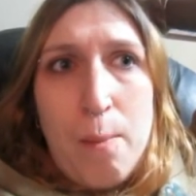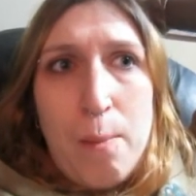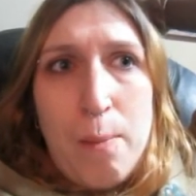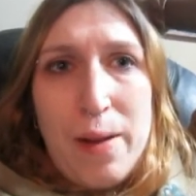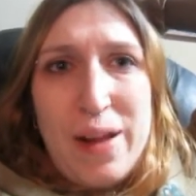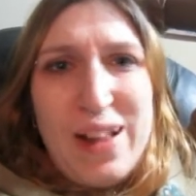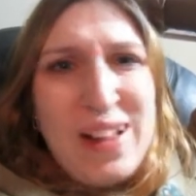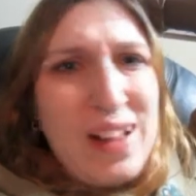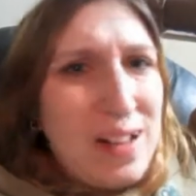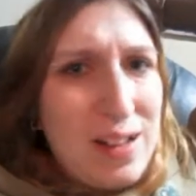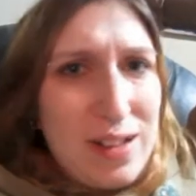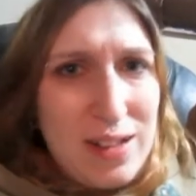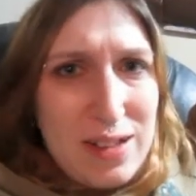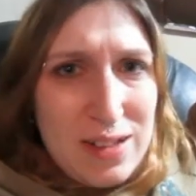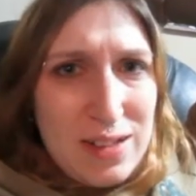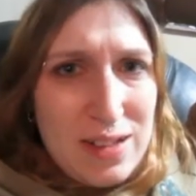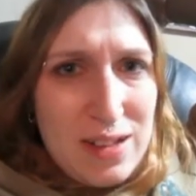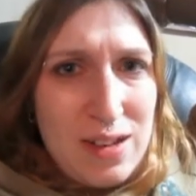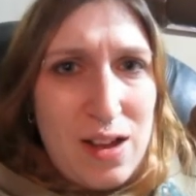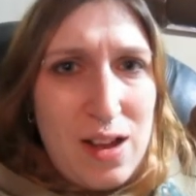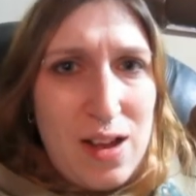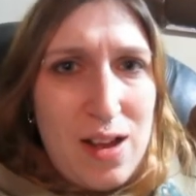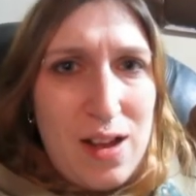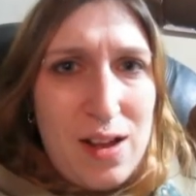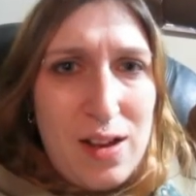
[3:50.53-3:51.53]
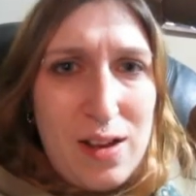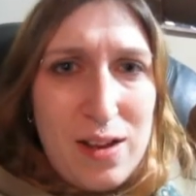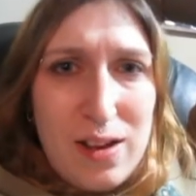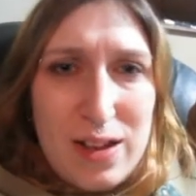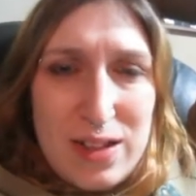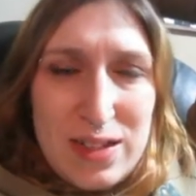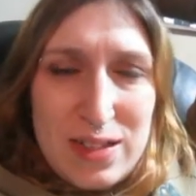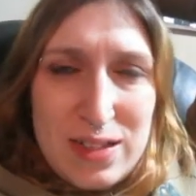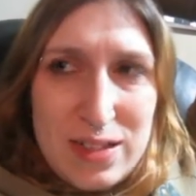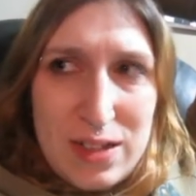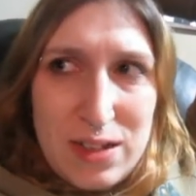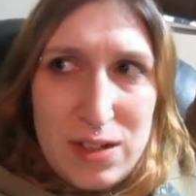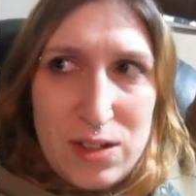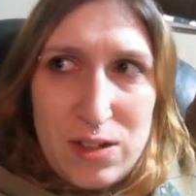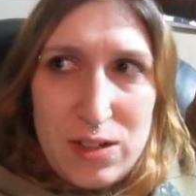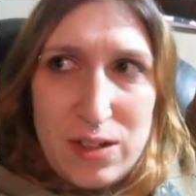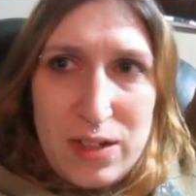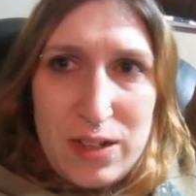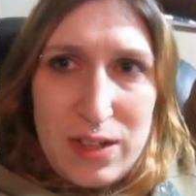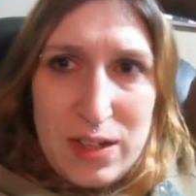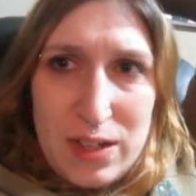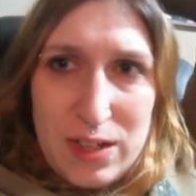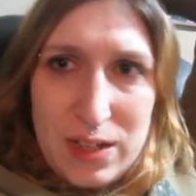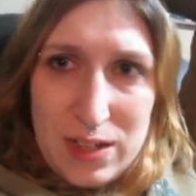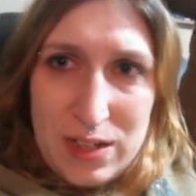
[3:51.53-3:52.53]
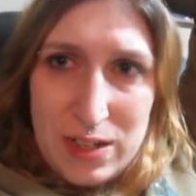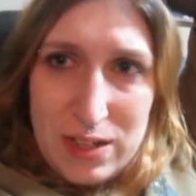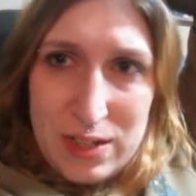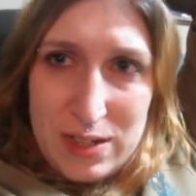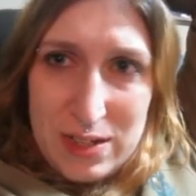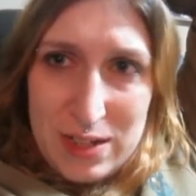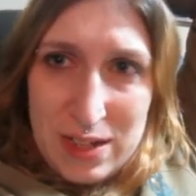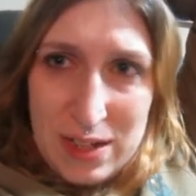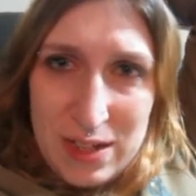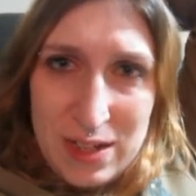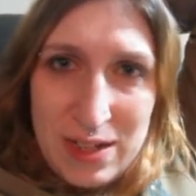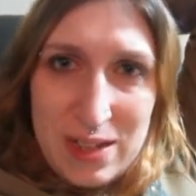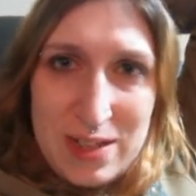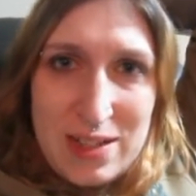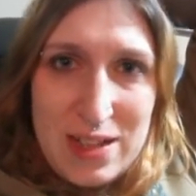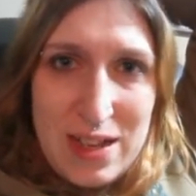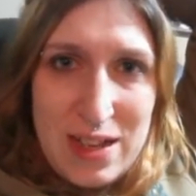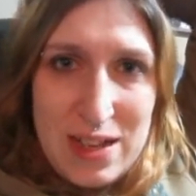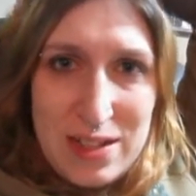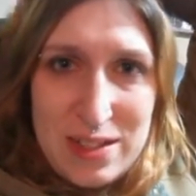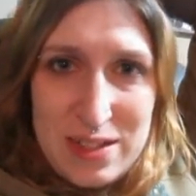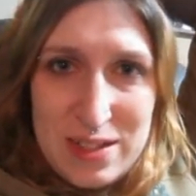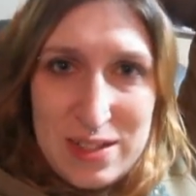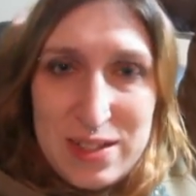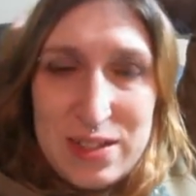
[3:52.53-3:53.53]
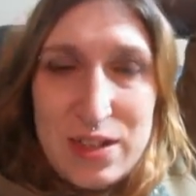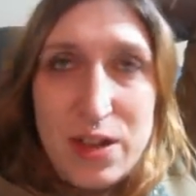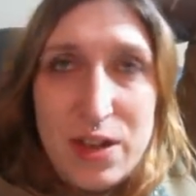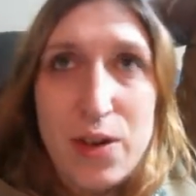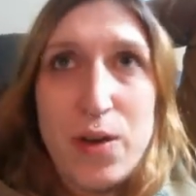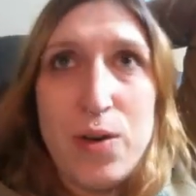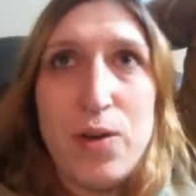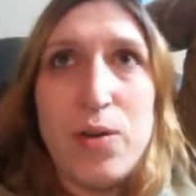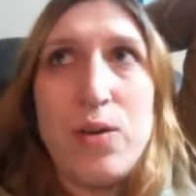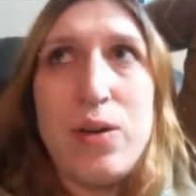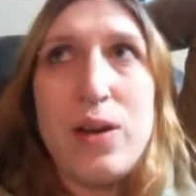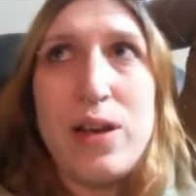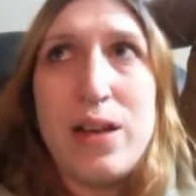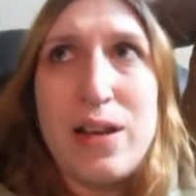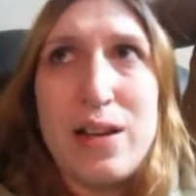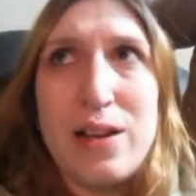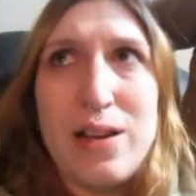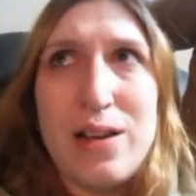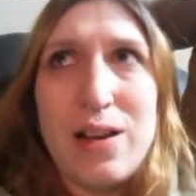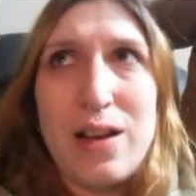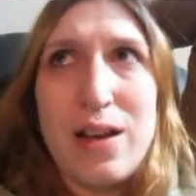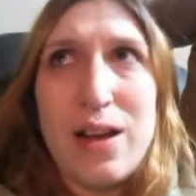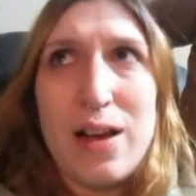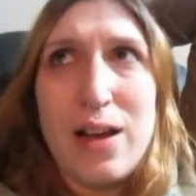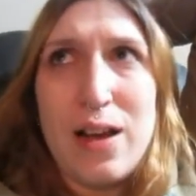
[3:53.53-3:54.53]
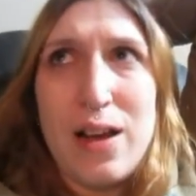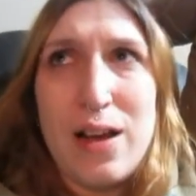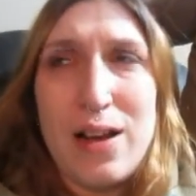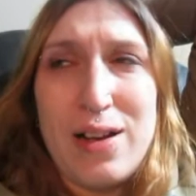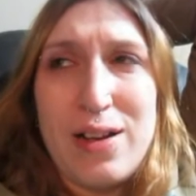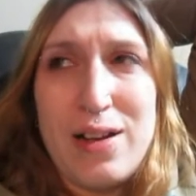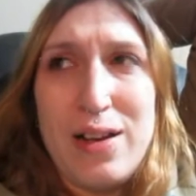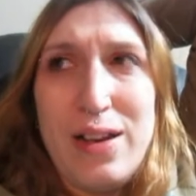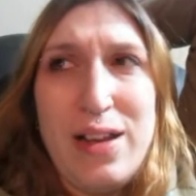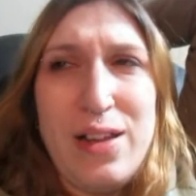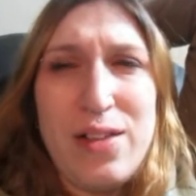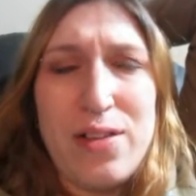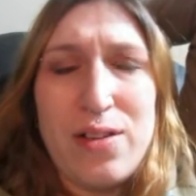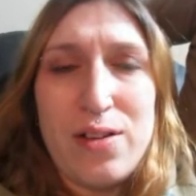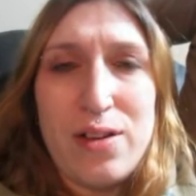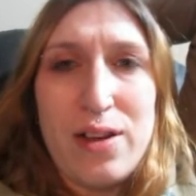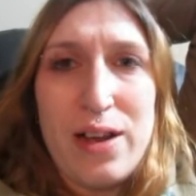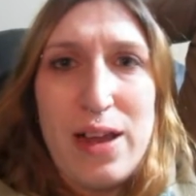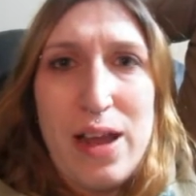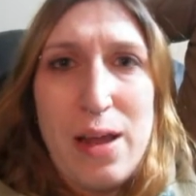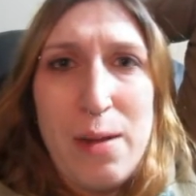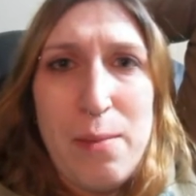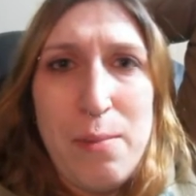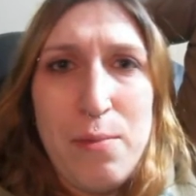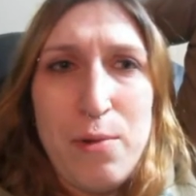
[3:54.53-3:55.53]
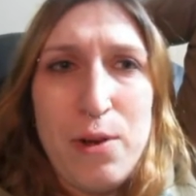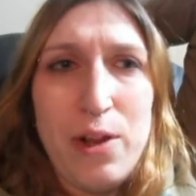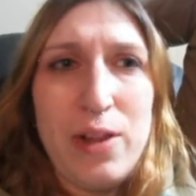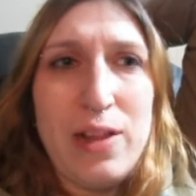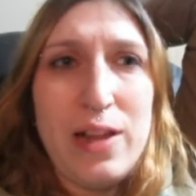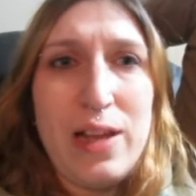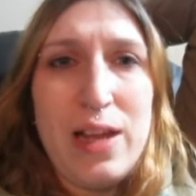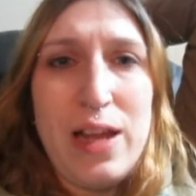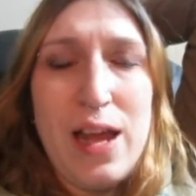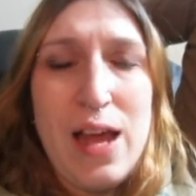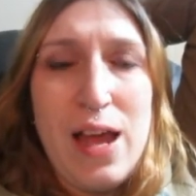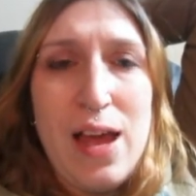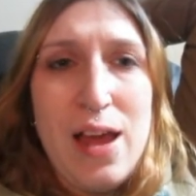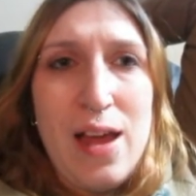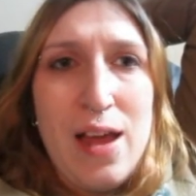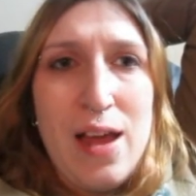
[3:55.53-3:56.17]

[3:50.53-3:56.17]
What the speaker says: but that's not necessarily set in stone, neither name really.